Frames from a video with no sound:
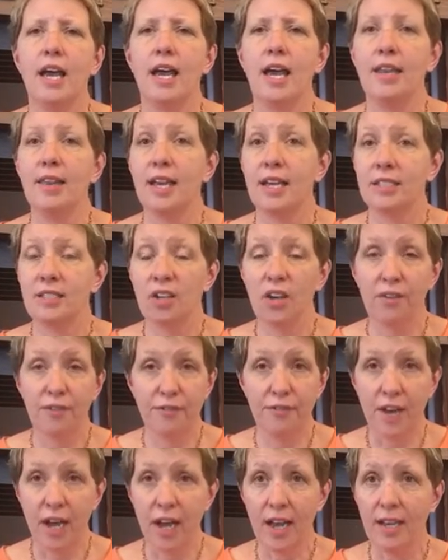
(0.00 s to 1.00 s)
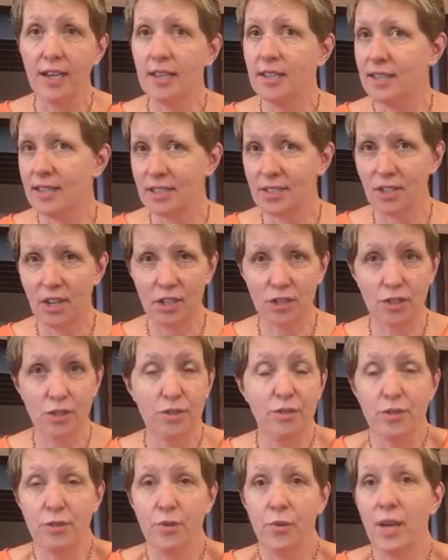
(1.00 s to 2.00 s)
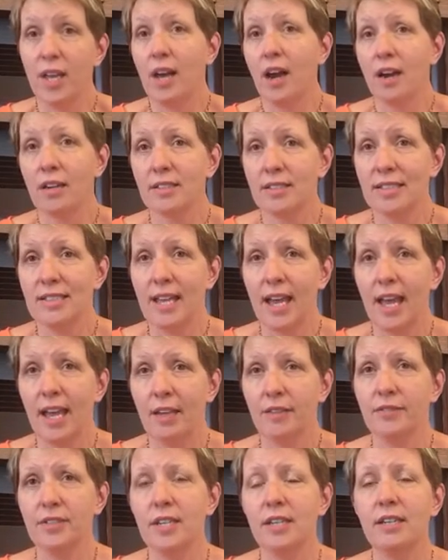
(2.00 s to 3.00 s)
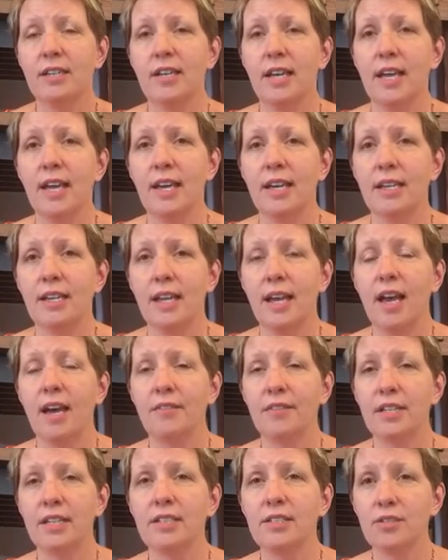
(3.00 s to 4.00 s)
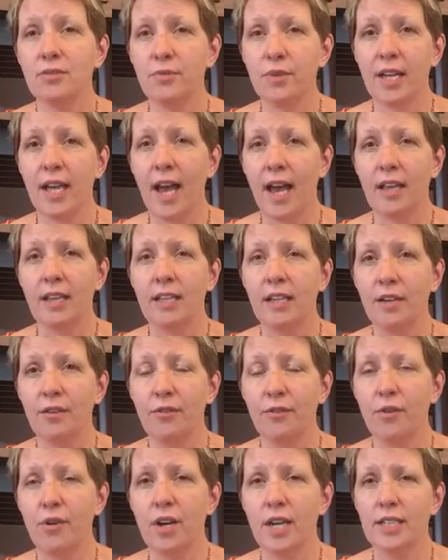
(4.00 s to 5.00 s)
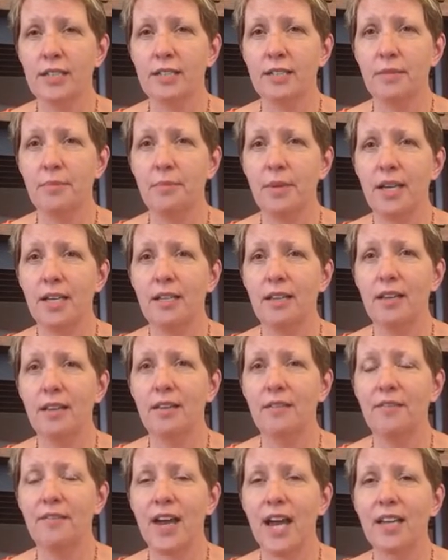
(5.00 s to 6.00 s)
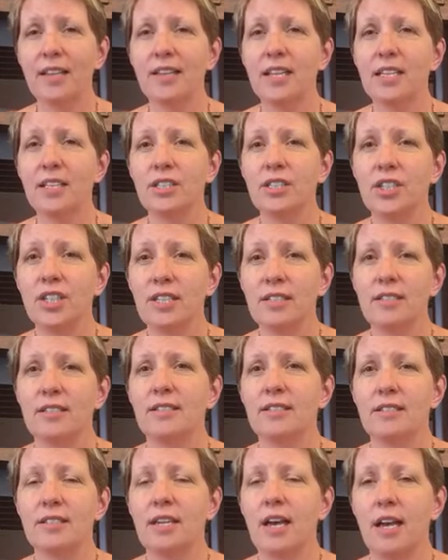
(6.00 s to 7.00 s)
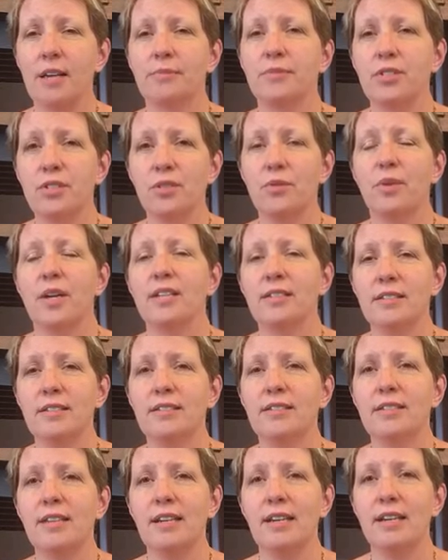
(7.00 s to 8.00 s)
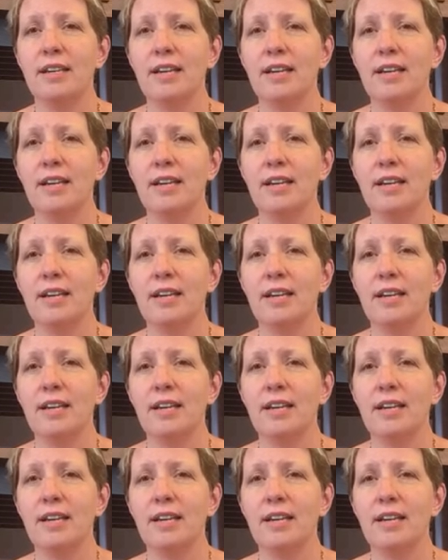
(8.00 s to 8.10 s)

And that's all fine and that's all true. We are saved and heaven is a reality for us. But the fact that Jesus comes to us